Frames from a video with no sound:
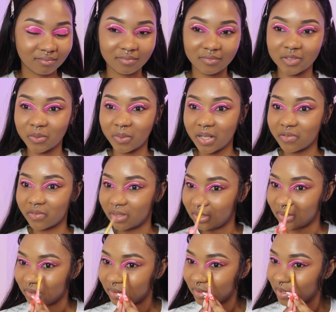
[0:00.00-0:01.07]
do I
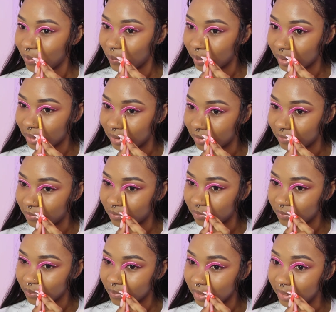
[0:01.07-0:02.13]
really want to
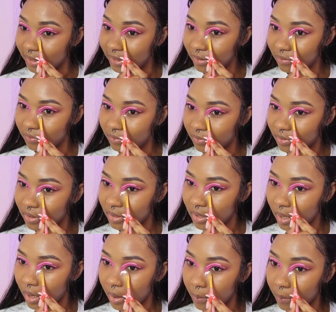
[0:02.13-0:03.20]
leave
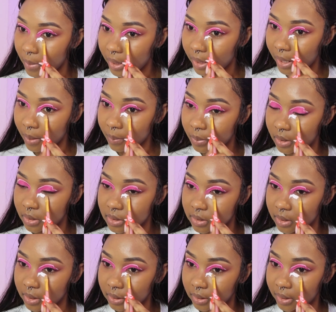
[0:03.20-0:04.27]
my happy
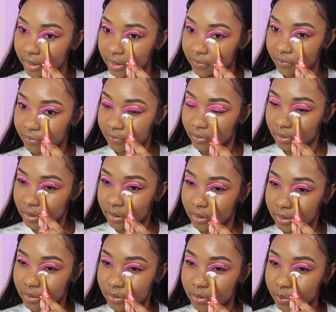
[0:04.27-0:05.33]
single life
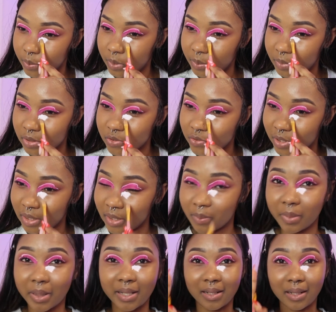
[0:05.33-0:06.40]
to be mistreated
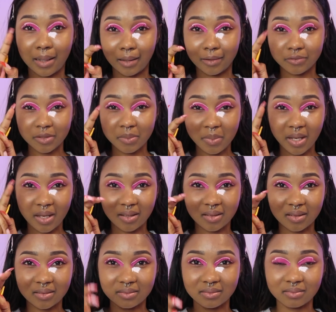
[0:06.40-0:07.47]
by an alpha
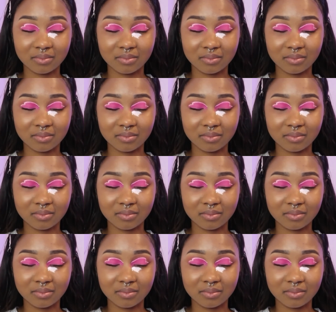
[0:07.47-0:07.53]
male?